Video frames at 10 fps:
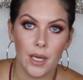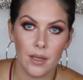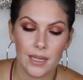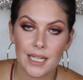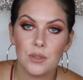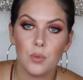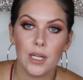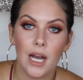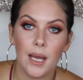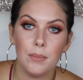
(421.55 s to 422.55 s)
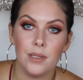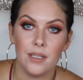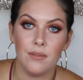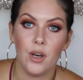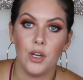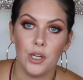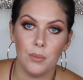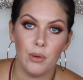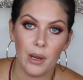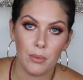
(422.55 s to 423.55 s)
That's what I believe a
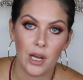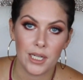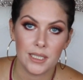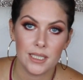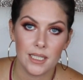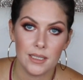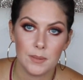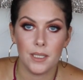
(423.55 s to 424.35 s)
good brow product is,